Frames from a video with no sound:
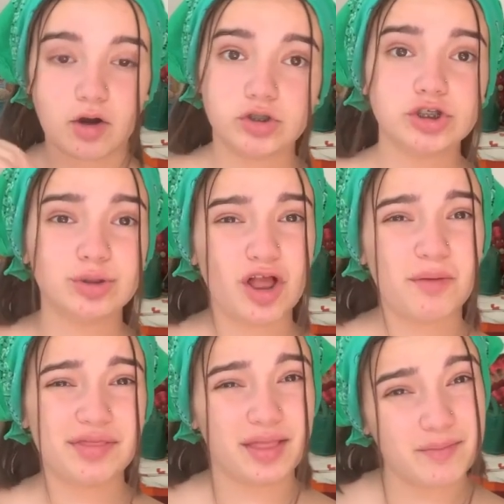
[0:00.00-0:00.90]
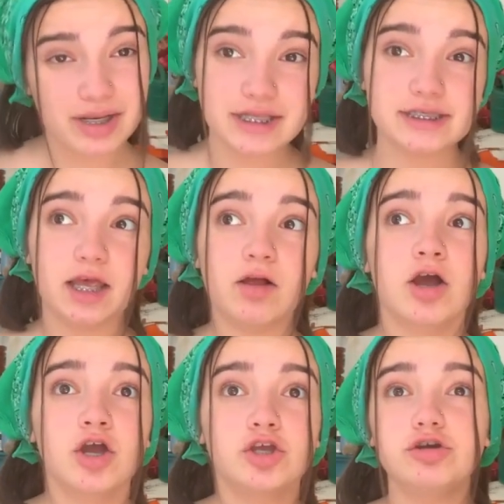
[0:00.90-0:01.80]
also, along with the lemonade sale,
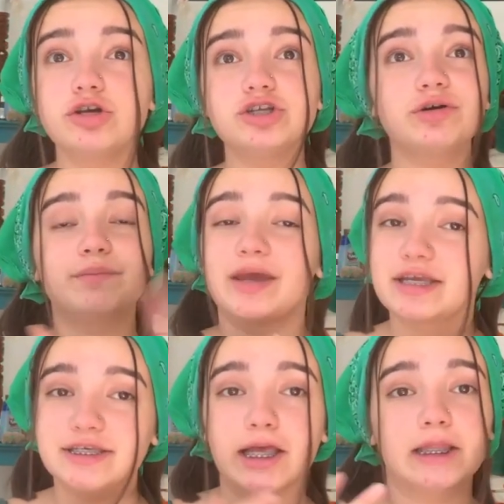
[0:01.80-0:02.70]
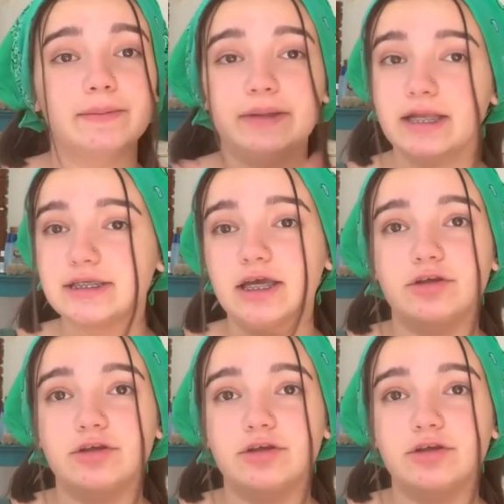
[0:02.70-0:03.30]
you could do a bake sale, lemonade sale.